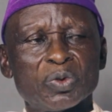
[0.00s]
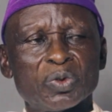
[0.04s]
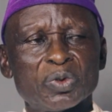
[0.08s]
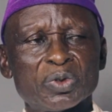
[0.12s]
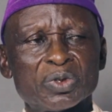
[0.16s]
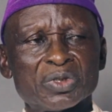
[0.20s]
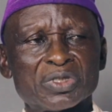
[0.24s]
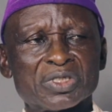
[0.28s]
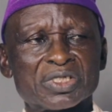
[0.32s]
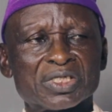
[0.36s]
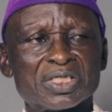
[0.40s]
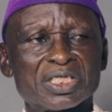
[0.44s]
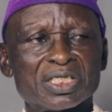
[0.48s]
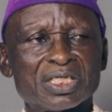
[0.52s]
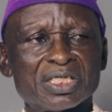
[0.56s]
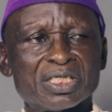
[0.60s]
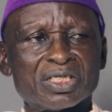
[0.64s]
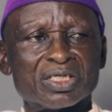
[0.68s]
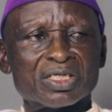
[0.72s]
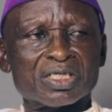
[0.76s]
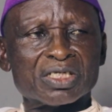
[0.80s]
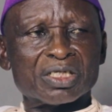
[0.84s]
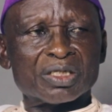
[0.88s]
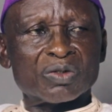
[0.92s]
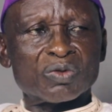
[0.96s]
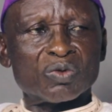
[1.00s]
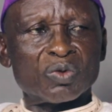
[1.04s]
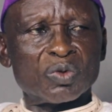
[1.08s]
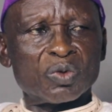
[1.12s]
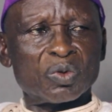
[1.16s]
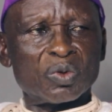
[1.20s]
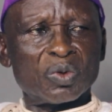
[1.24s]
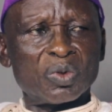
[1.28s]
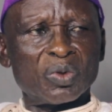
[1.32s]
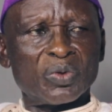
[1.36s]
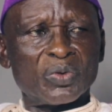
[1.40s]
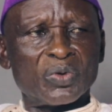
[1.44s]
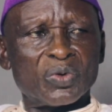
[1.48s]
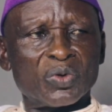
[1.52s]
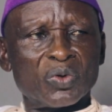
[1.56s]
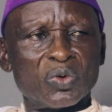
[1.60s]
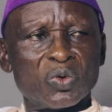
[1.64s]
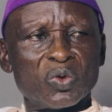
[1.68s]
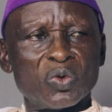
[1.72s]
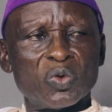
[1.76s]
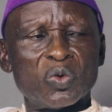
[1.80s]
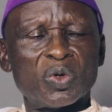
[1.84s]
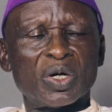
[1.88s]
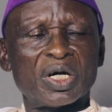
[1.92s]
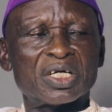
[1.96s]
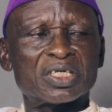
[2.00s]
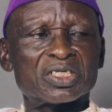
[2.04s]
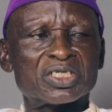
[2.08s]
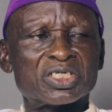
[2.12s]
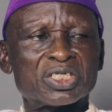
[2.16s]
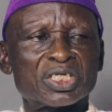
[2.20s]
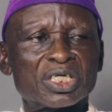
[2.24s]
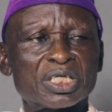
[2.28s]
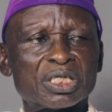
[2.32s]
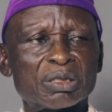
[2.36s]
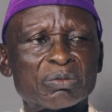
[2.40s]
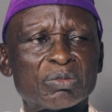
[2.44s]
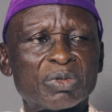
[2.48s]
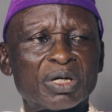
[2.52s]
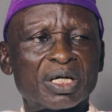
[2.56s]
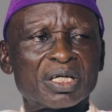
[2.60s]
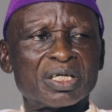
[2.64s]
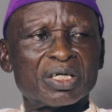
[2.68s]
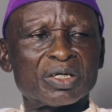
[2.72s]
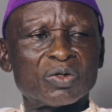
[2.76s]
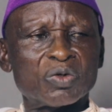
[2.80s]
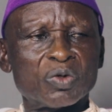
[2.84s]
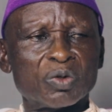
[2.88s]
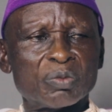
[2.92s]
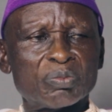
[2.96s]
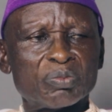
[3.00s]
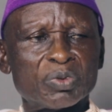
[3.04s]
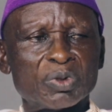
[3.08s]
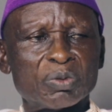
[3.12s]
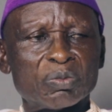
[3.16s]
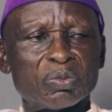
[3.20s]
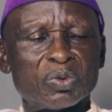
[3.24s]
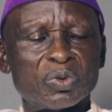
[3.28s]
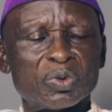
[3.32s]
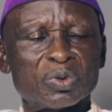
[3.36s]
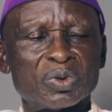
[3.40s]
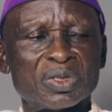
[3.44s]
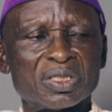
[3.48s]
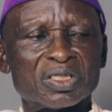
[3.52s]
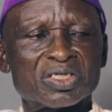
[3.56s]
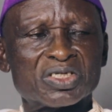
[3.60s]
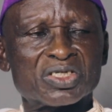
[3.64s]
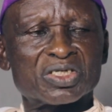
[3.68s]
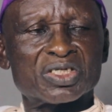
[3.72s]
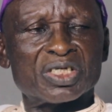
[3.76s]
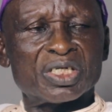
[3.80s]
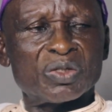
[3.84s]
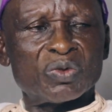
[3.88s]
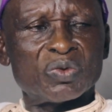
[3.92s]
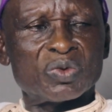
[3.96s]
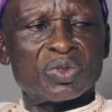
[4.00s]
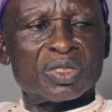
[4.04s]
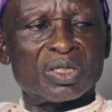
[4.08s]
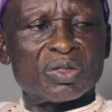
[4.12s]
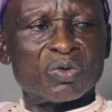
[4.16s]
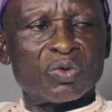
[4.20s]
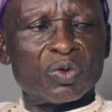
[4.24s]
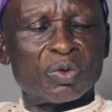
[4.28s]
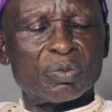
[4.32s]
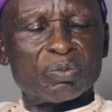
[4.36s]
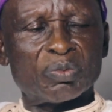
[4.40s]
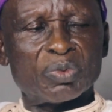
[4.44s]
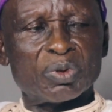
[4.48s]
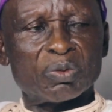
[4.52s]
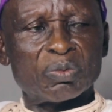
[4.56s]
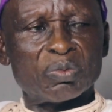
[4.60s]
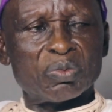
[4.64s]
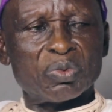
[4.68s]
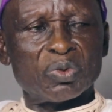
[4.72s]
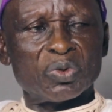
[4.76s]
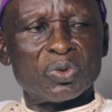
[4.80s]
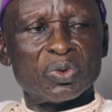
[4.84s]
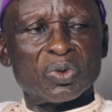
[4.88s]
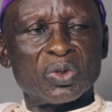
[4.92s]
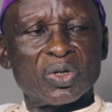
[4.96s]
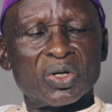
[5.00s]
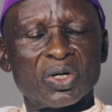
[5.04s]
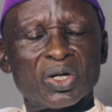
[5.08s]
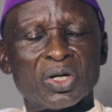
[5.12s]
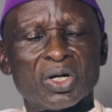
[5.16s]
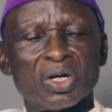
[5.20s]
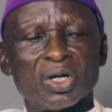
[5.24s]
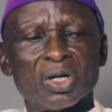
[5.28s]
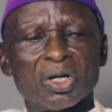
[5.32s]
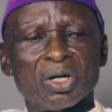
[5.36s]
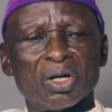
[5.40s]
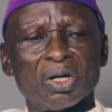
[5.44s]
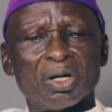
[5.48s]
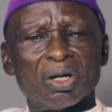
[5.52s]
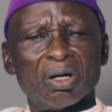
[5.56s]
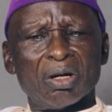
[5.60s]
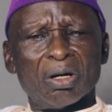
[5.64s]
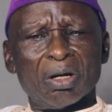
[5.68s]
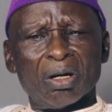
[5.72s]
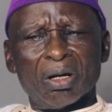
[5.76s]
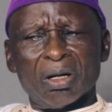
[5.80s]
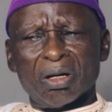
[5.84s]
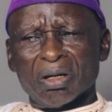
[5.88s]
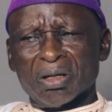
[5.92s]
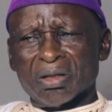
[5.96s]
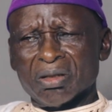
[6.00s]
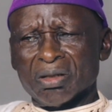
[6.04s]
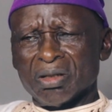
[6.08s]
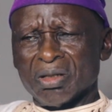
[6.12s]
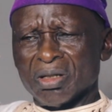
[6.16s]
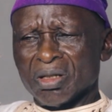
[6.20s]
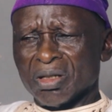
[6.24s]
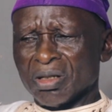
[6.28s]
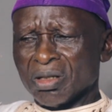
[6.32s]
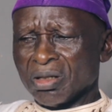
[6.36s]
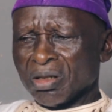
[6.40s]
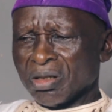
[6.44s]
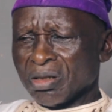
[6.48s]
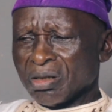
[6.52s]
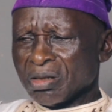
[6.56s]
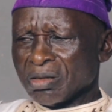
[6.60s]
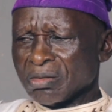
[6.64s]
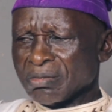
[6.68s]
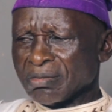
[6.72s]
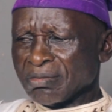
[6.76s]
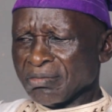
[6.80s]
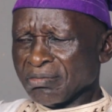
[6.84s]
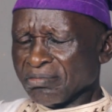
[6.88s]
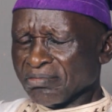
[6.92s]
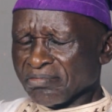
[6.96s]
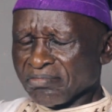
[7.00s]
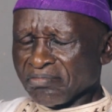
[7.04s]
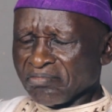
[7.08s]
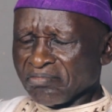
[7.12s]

who stays in Eggons, who are trained by the Eggons people. They stay with the Eggons people. And the